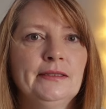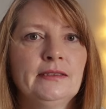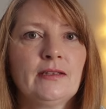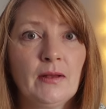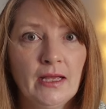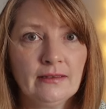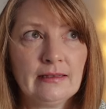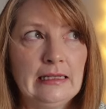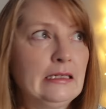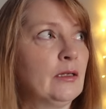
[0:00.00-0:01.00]
So
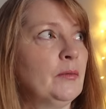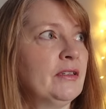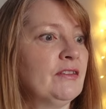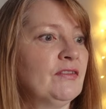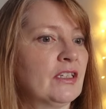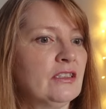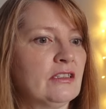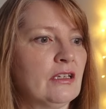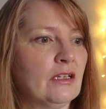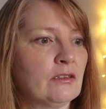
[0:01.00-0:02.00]
that's a little bit of a
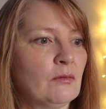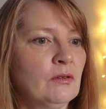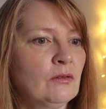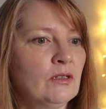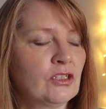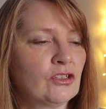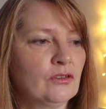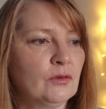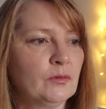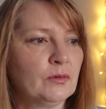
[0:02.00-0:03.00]
concern. So I'm not quite
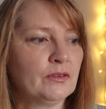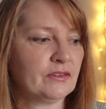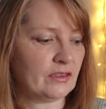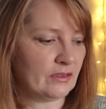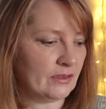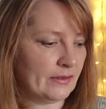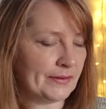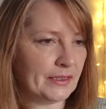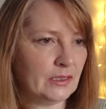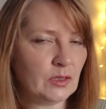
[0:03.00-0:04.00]
sure what
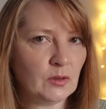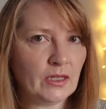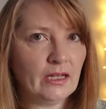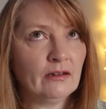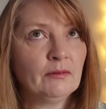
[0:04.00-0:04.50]
I'm going to do there.